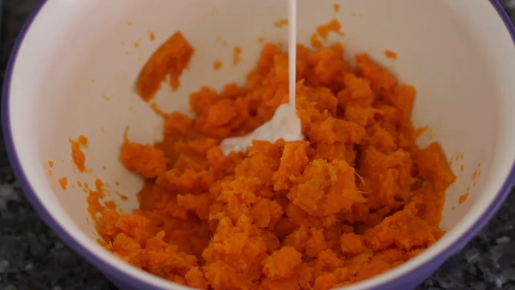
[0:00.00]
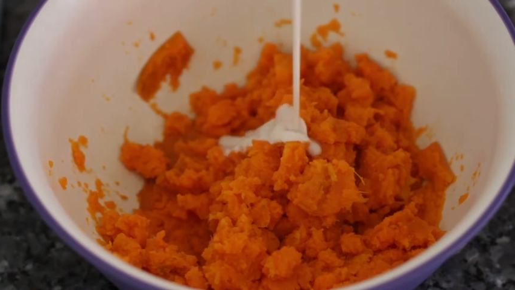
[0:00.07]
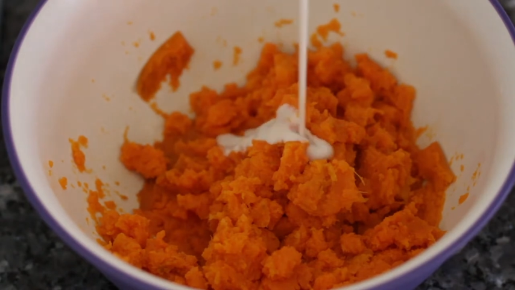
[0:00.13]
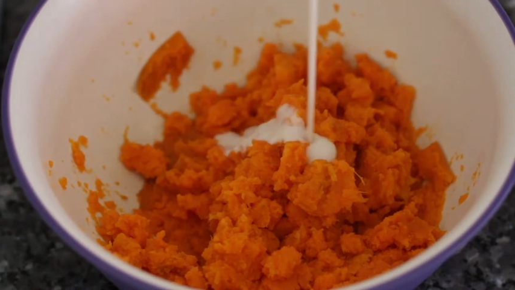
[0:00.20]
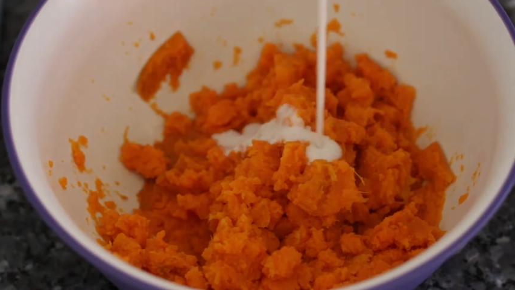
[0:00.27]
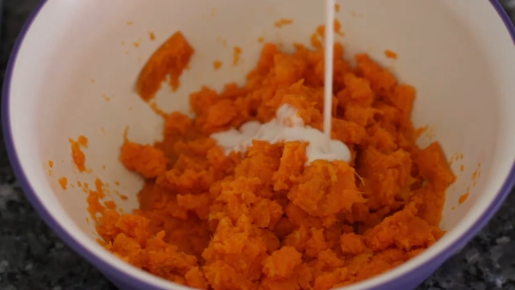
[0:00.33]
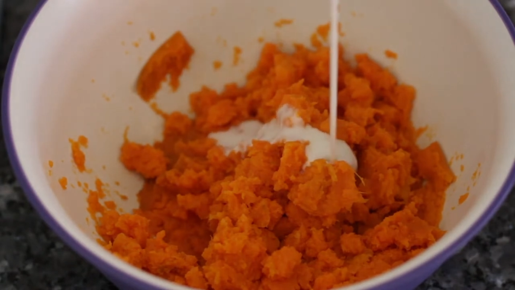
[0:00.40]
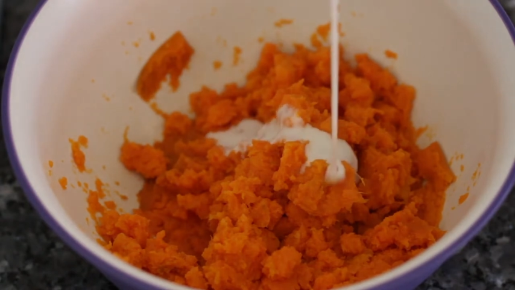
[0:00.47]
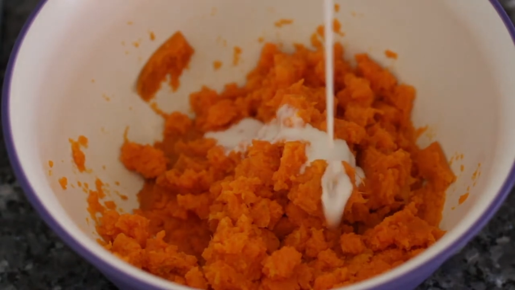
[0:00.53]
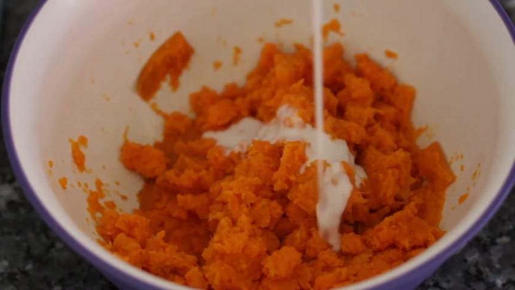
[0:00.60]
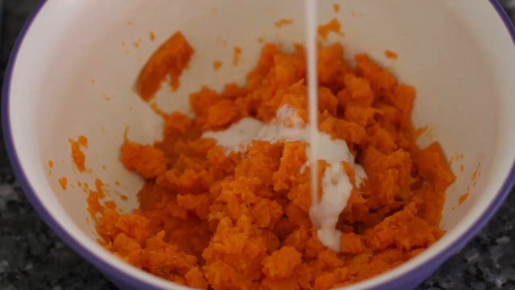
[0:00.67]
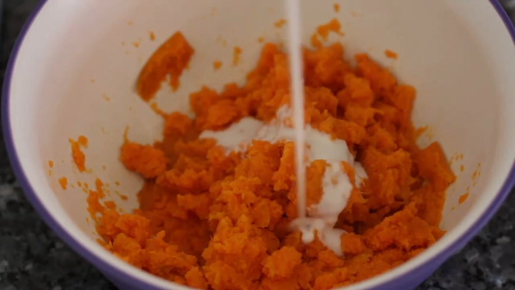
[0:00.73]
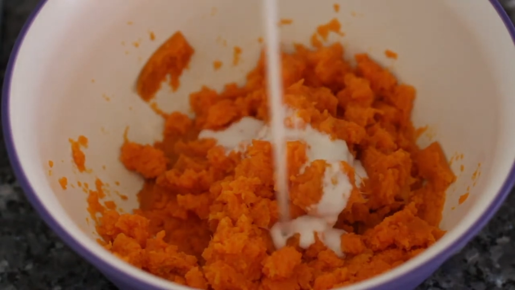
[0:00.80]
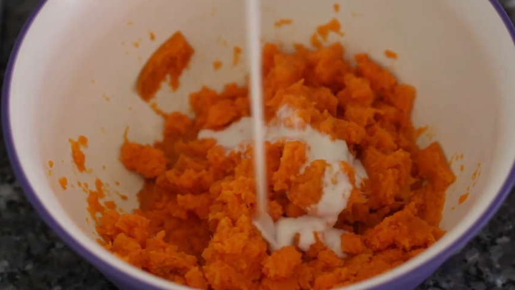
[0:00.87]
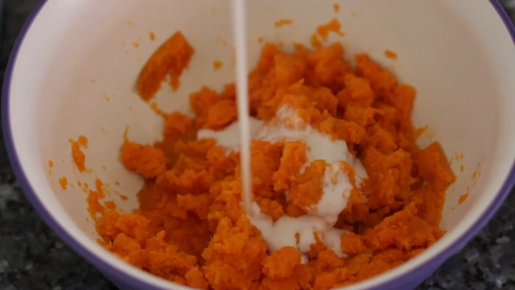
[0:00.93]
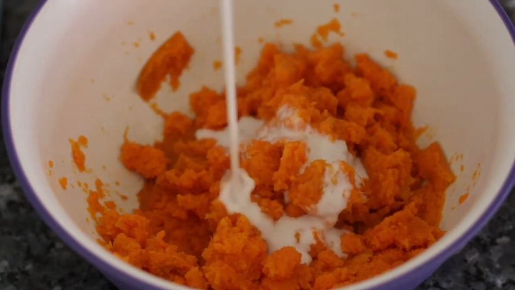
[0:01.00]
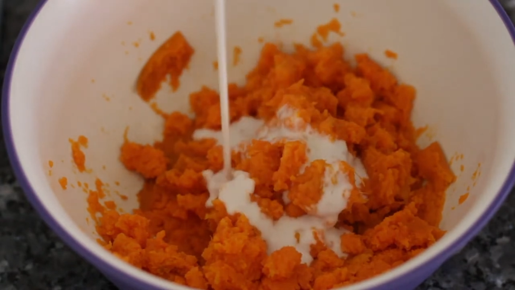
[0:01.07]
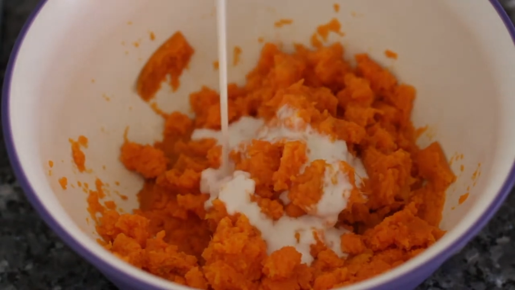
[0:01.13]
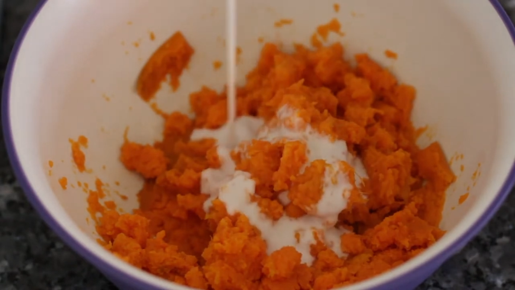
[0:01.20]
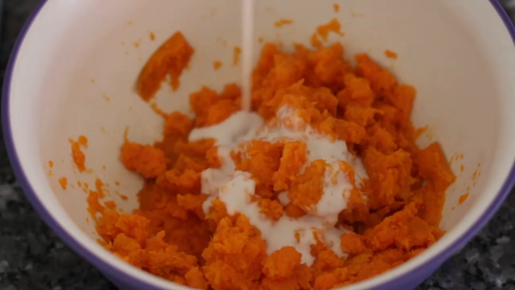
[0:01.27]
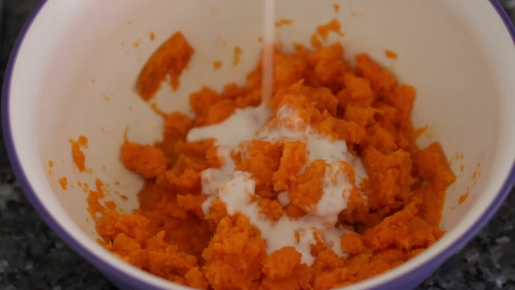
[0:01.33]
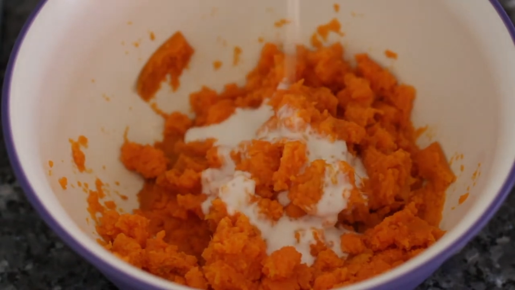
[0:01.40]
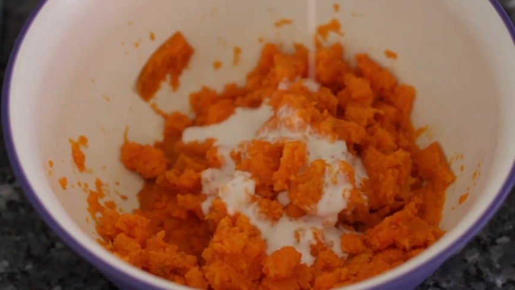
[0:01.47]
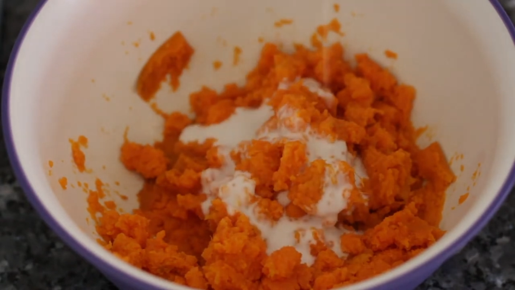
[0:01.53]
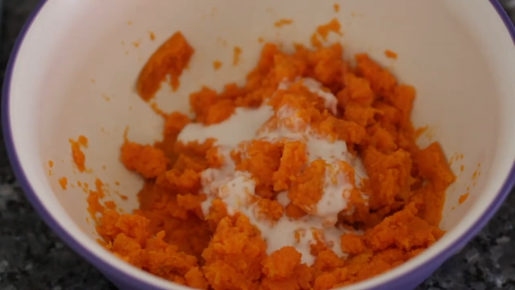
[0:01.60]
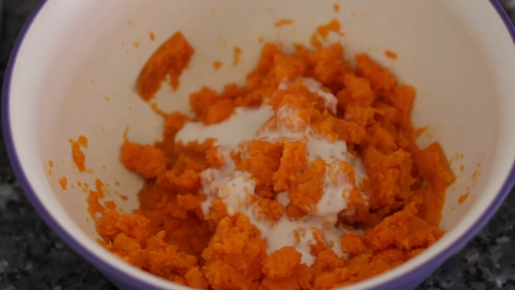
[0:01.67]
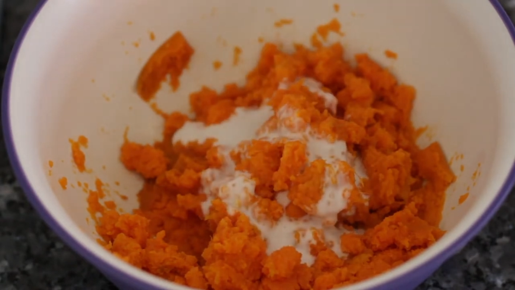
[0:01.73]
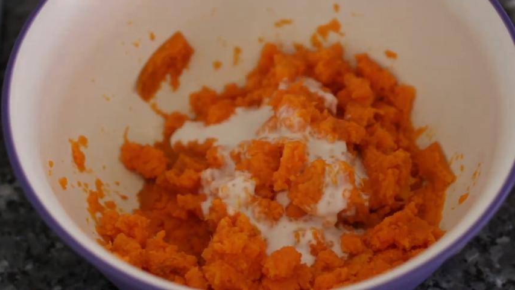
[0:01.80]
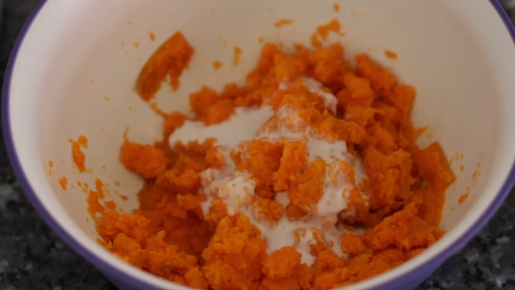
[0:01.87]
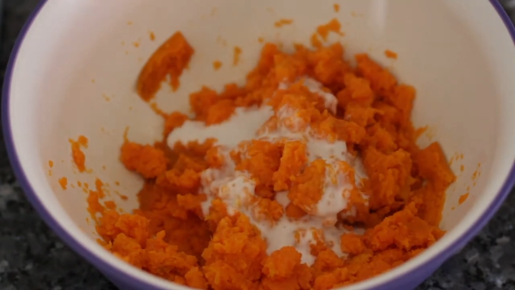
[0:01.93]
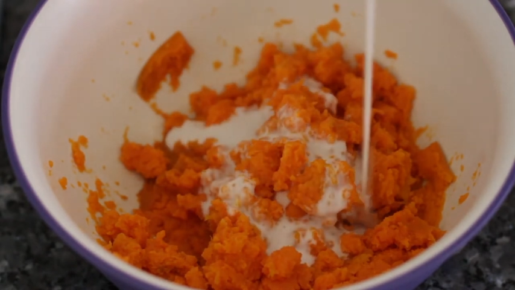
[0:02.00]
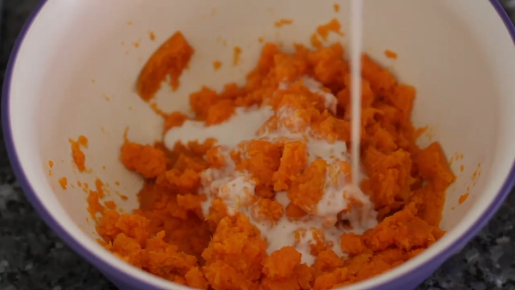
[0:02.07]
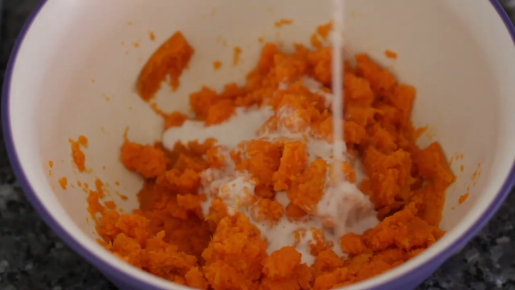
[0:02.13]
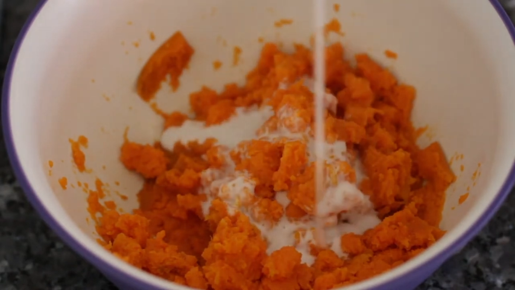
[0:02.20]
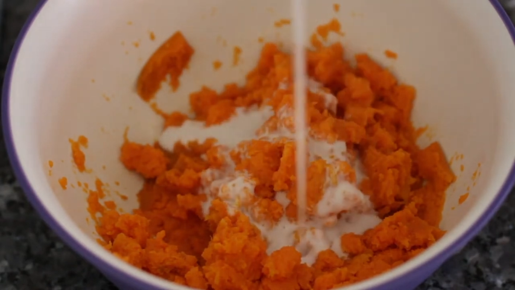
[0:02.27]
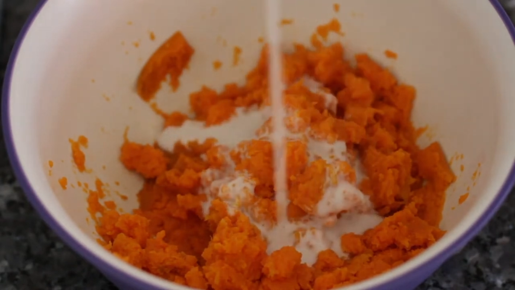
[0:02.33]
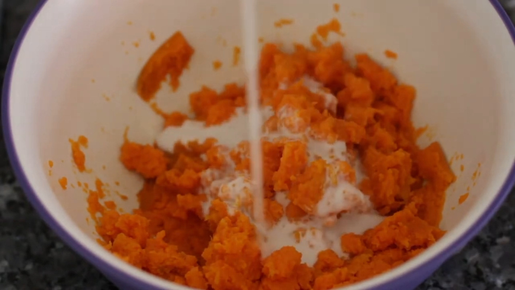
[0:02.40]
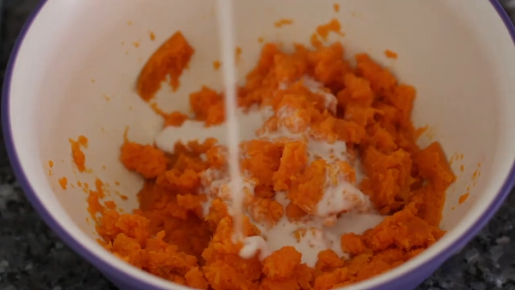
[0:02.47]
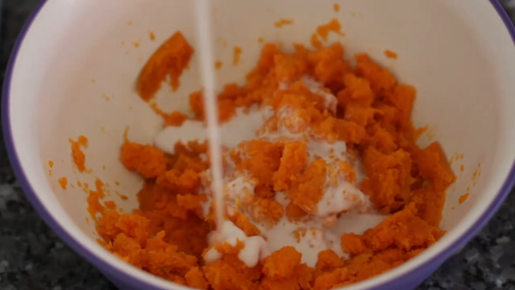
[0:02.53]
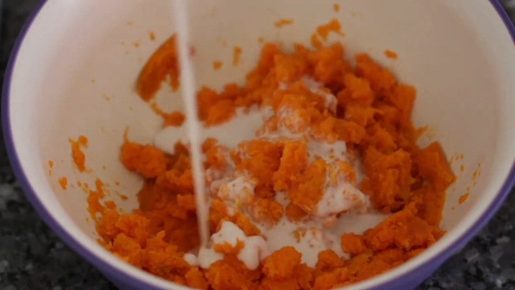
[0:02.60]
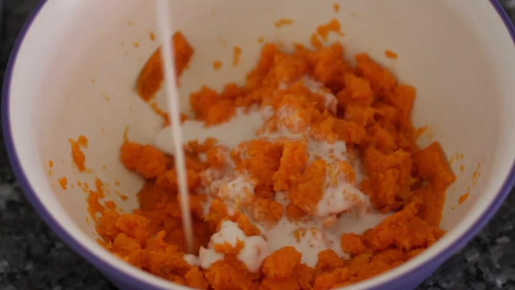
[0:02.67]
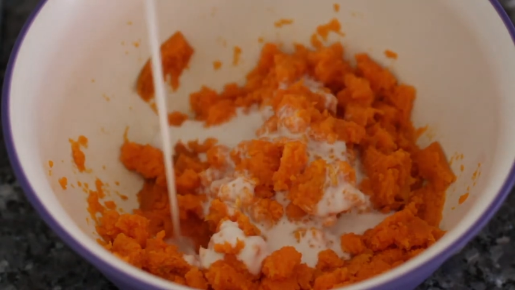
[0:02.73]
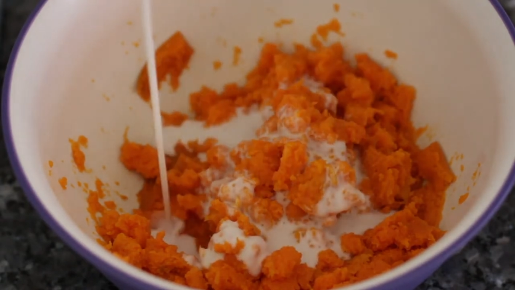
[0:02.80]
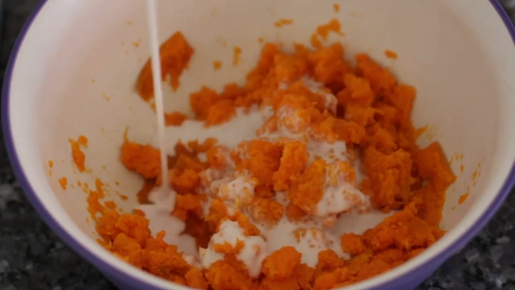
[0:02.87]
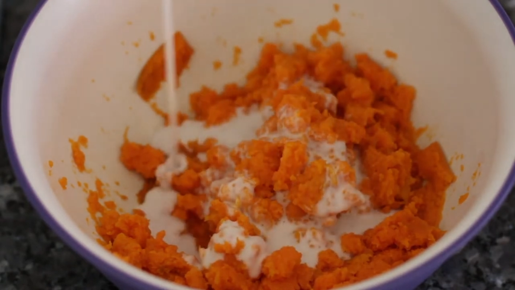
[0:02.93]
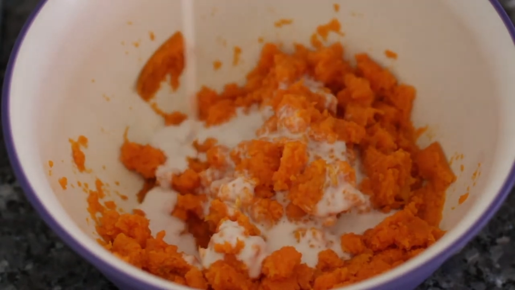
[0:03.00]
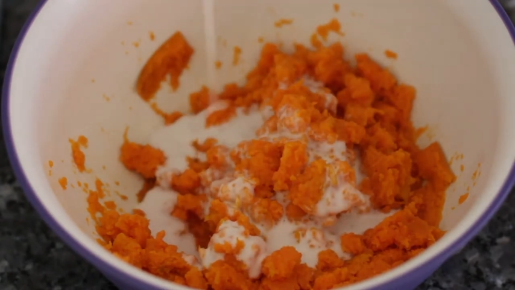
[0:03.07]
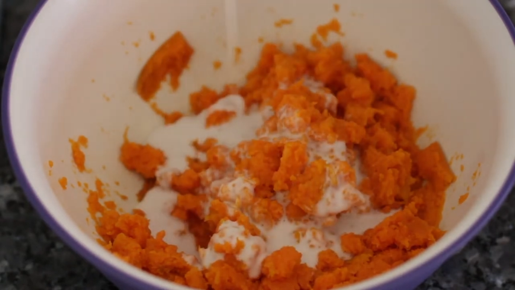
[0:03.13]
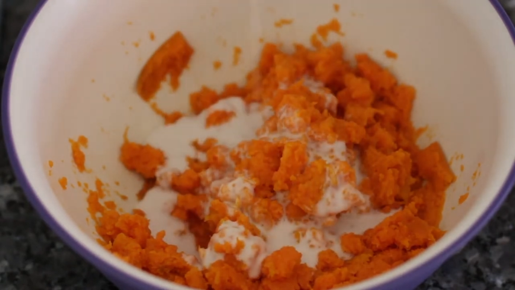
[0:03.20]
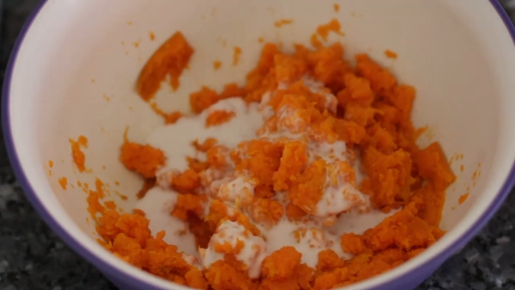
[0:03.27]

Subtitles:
[unreadable: no face in view]